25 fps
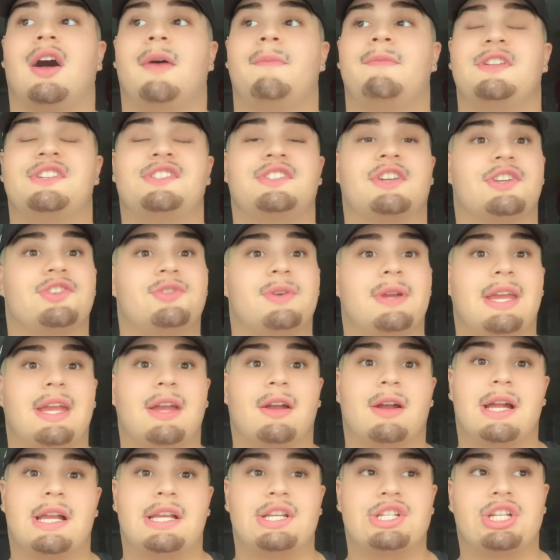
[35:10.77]
The surgery
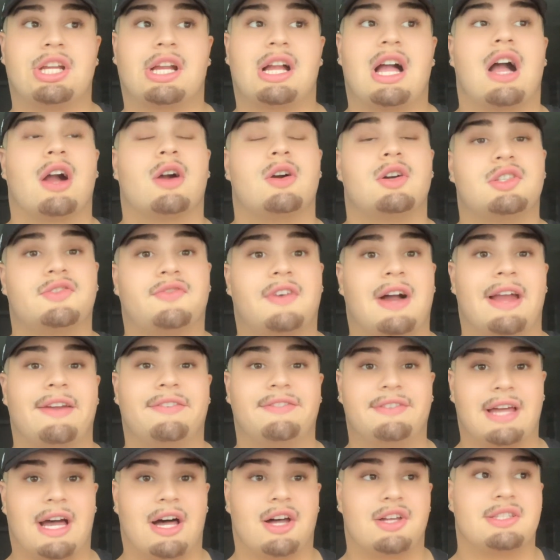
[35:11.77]
here in Chicago is
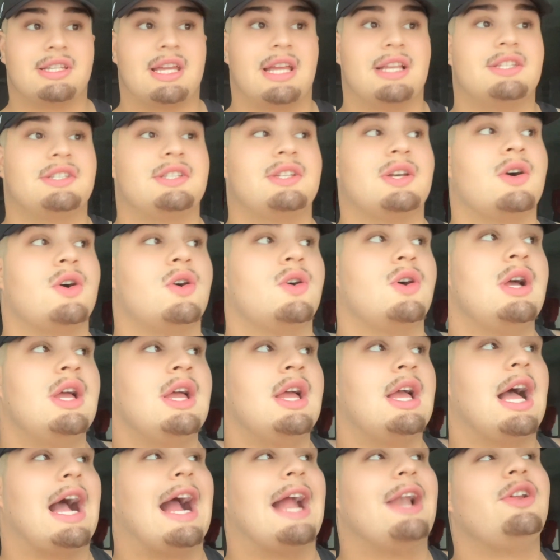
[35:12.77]
5,000, so
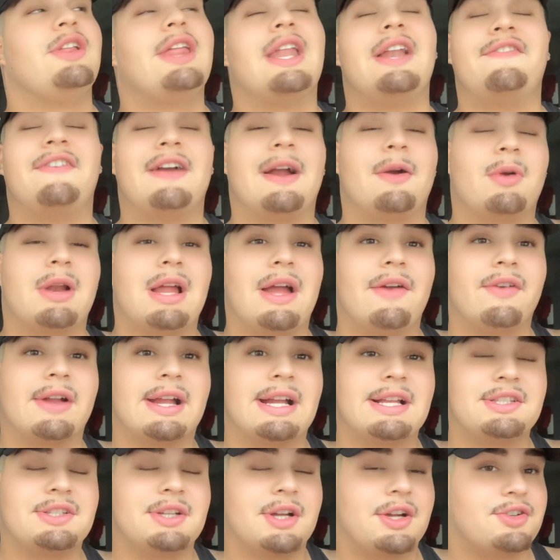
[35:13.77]
I knew that if I were to ever
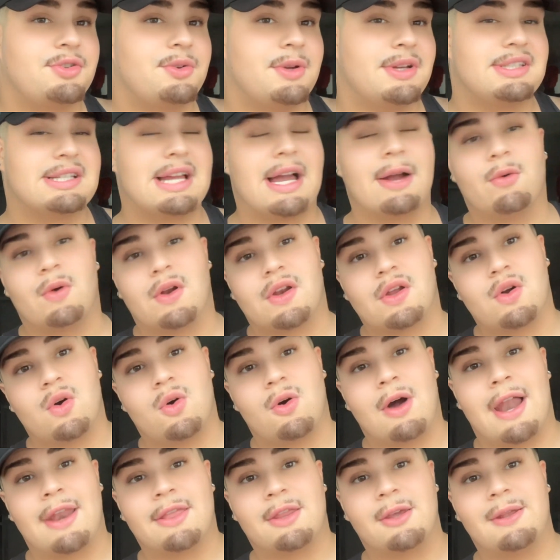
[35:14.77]
get surgeries, I would go
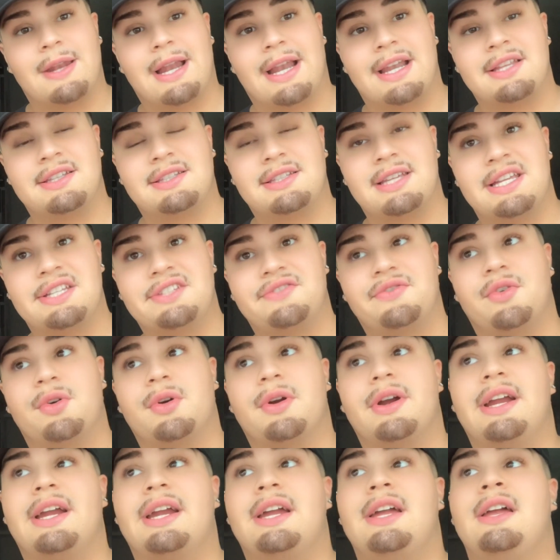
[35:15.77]
out of the United States
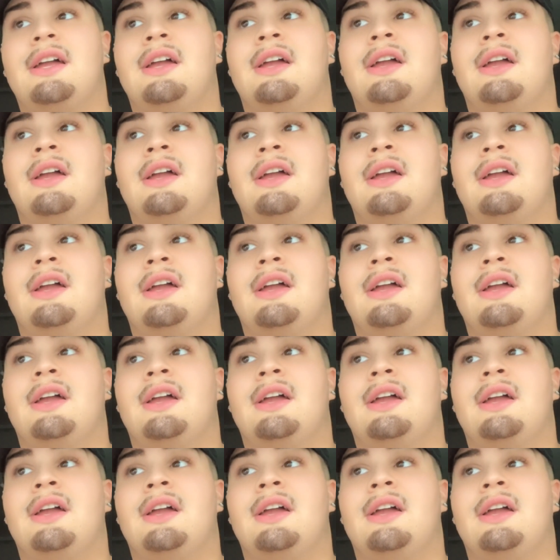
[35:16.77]
for it.